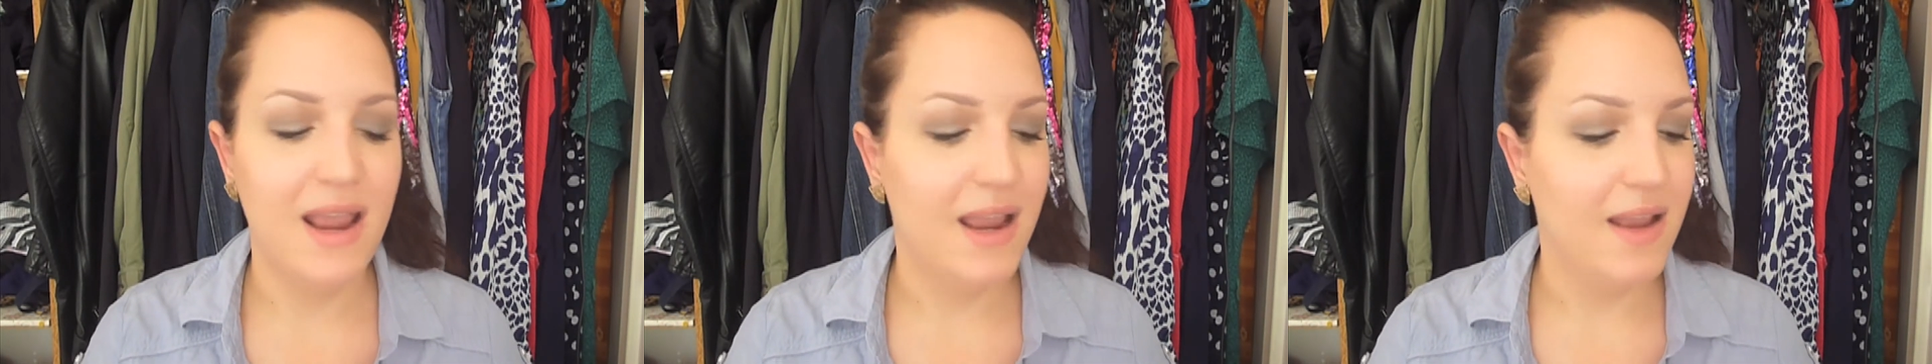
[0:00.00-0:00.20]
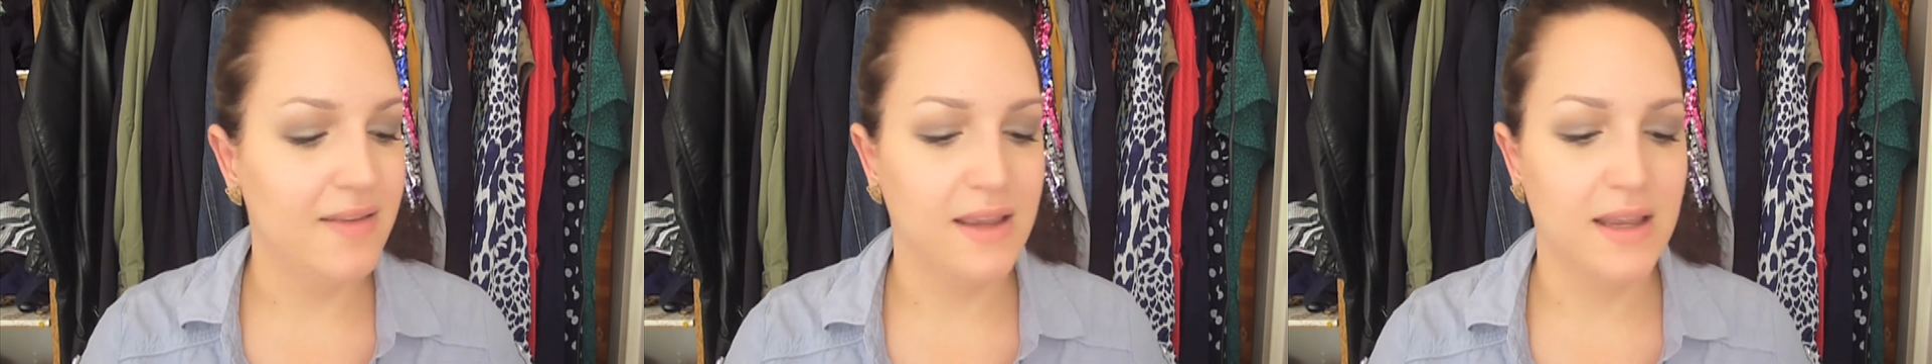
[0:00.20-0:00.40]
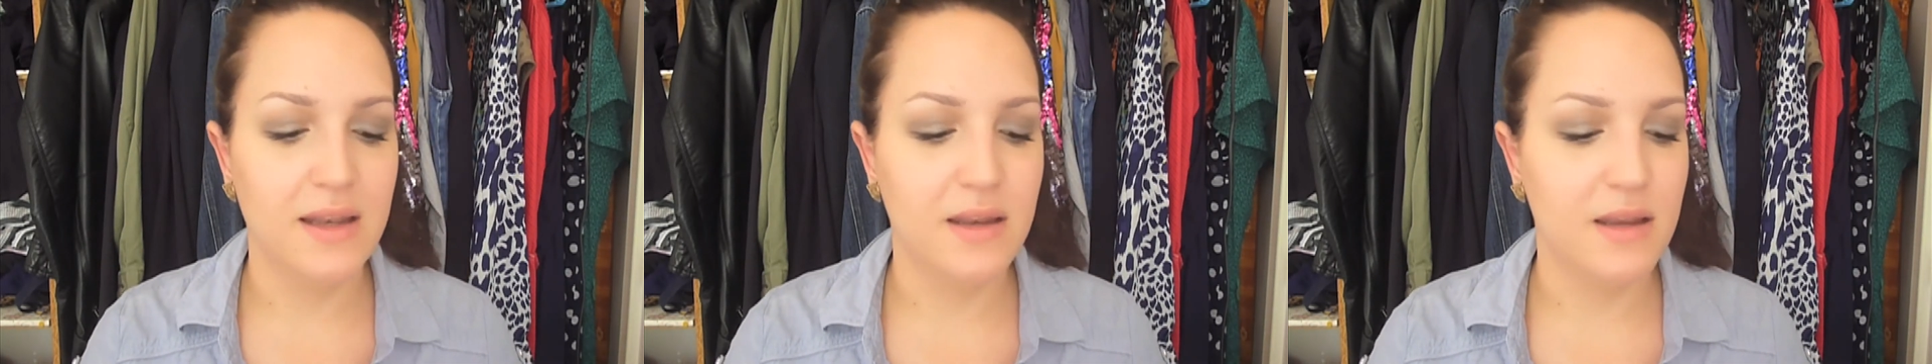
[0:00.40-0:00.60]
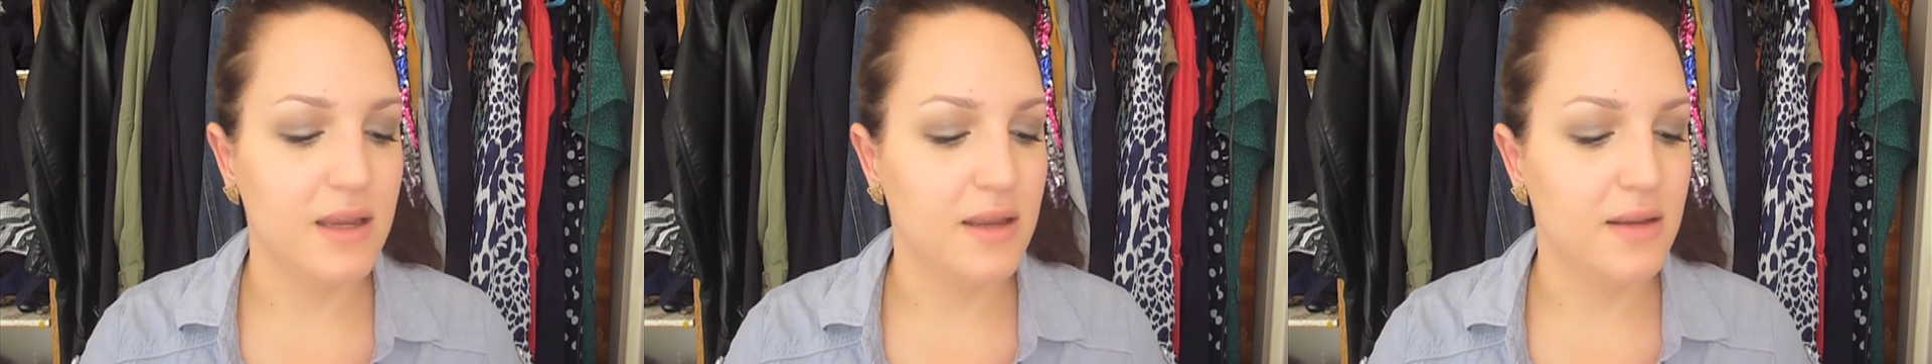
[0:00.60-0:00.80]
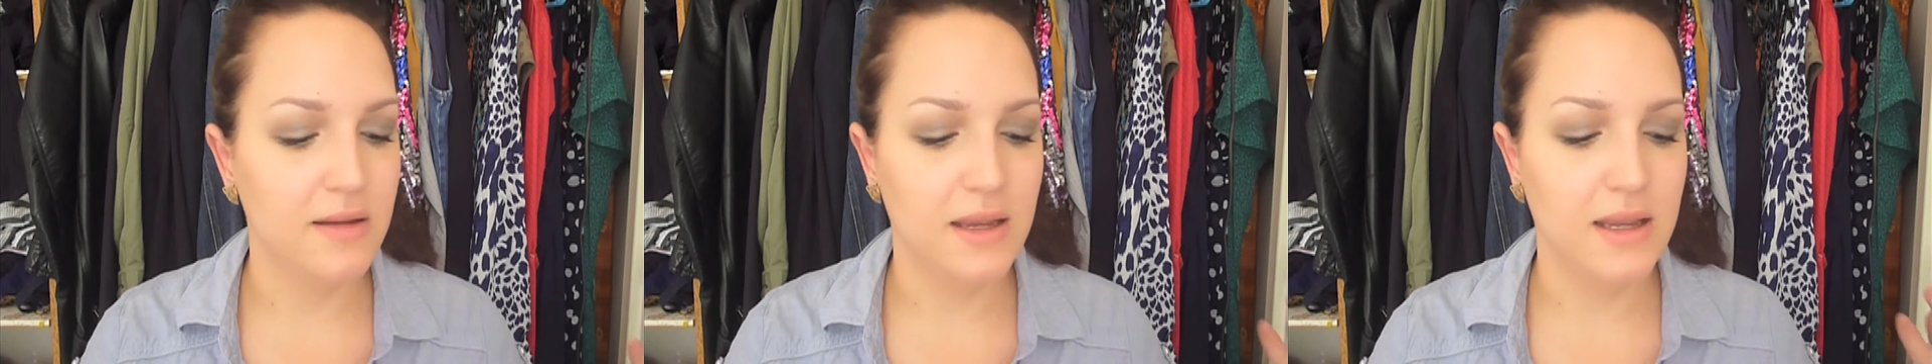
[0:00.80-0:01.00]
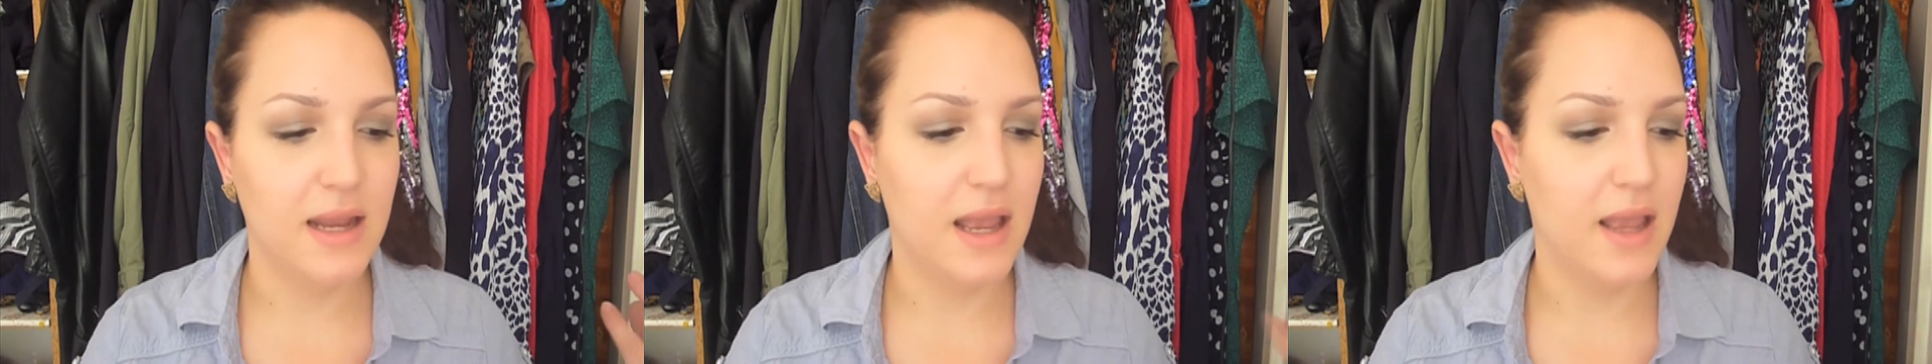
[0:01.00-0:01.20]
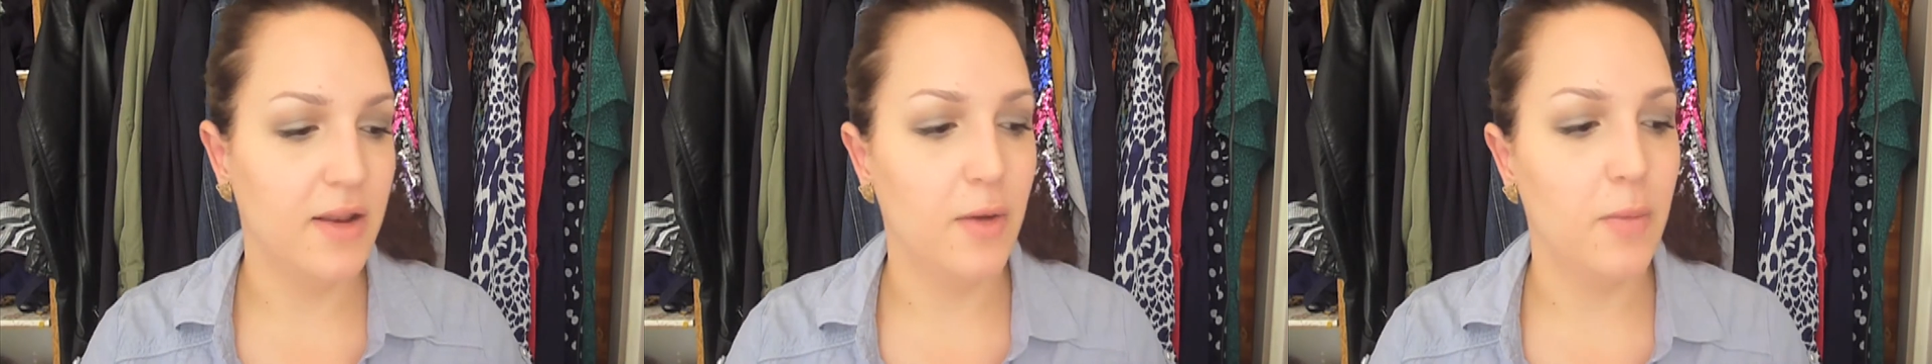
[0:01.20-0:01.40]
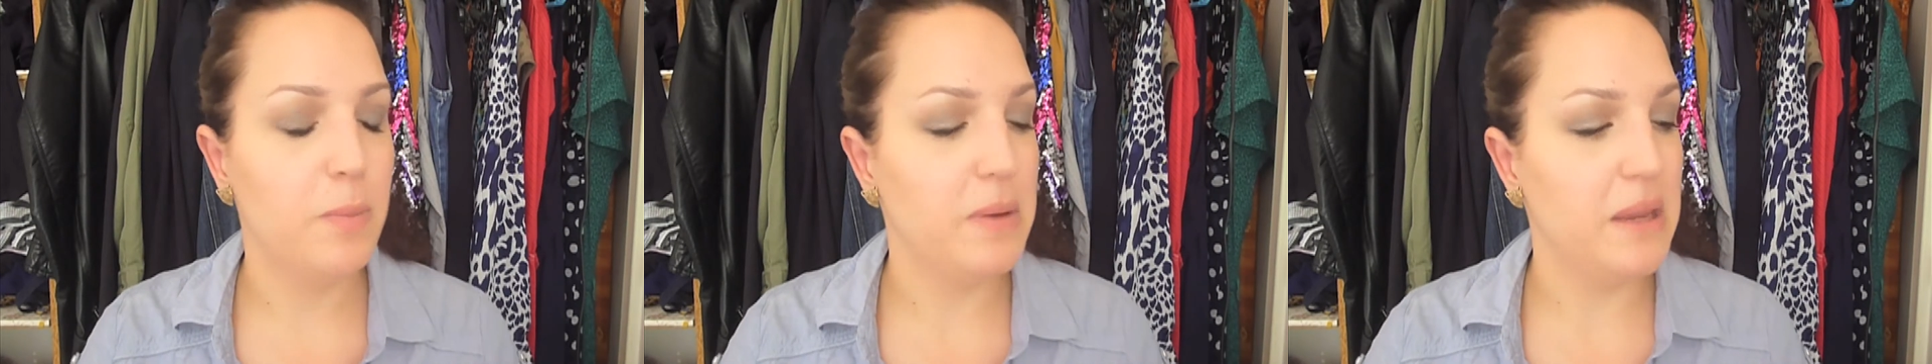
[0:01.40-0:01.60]
and then it
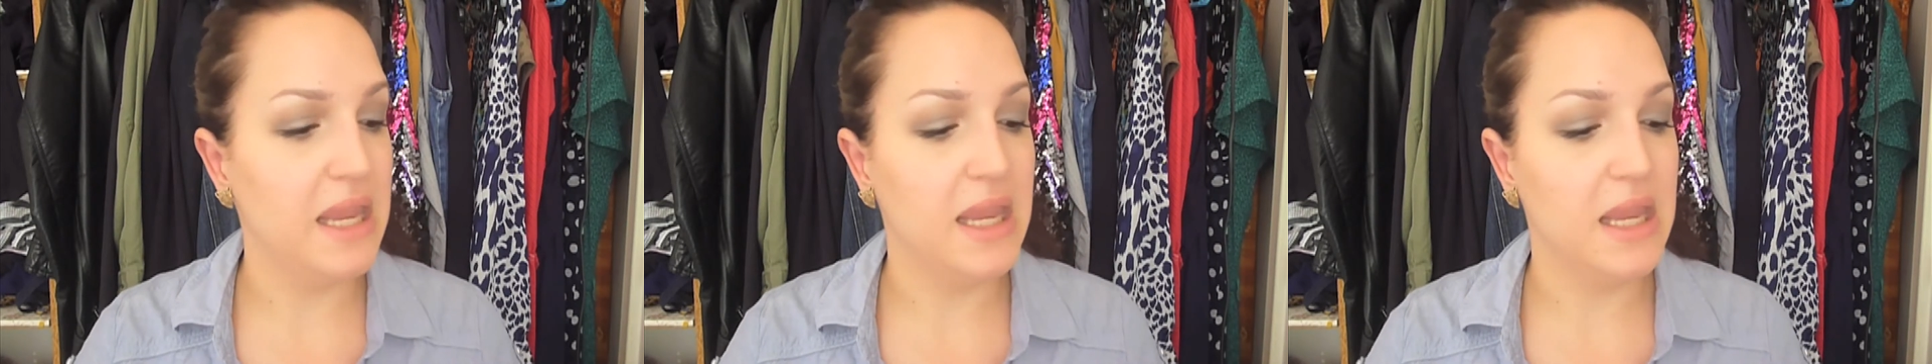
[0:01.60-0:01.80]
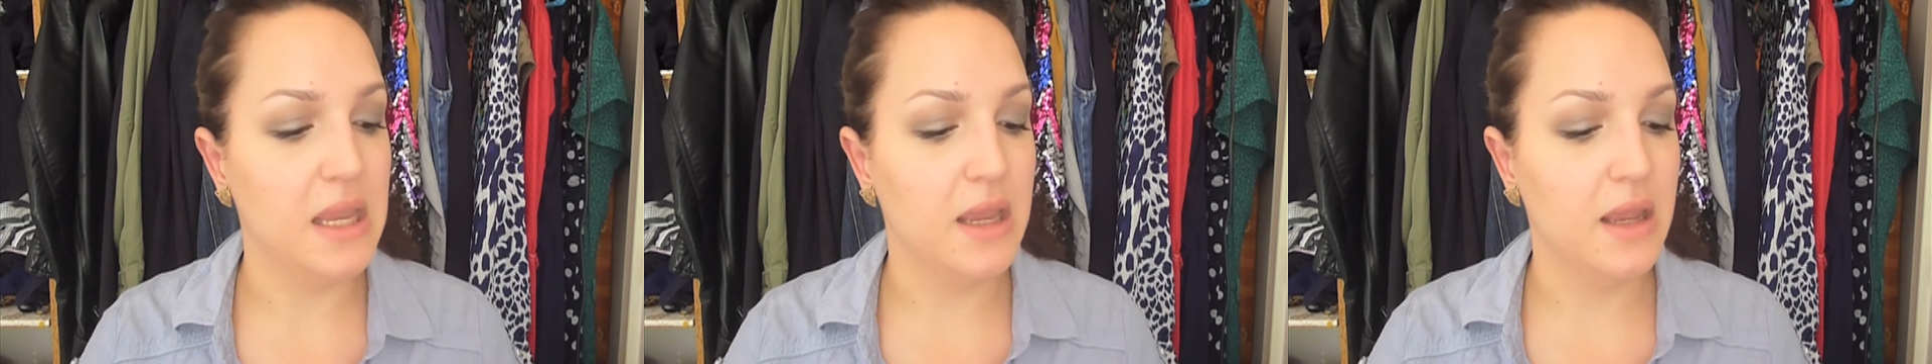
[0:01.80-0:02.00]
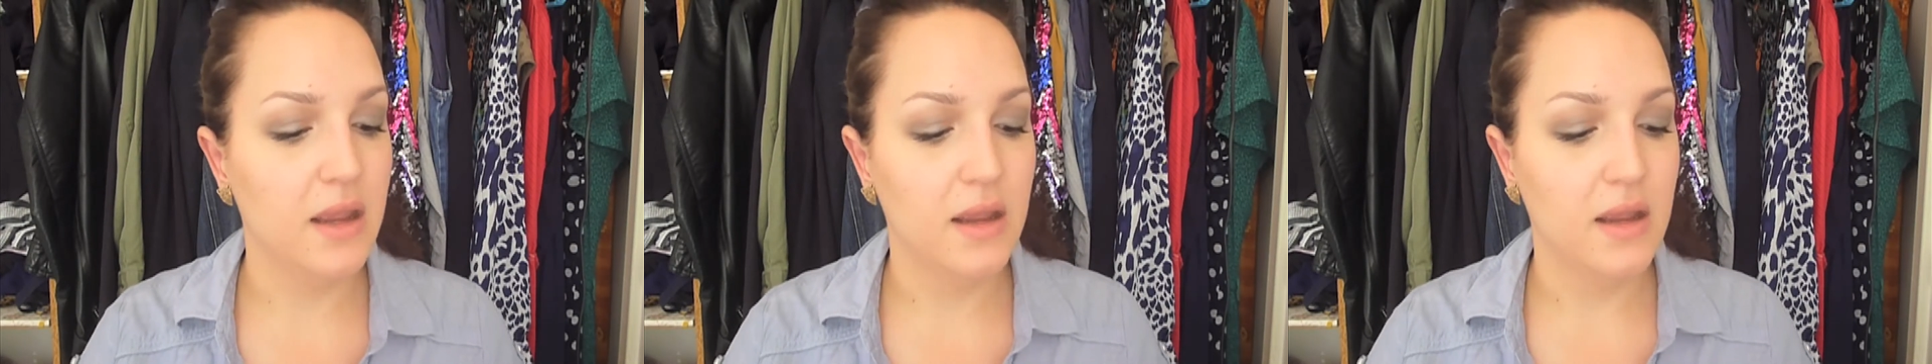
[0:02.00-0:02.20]
end up being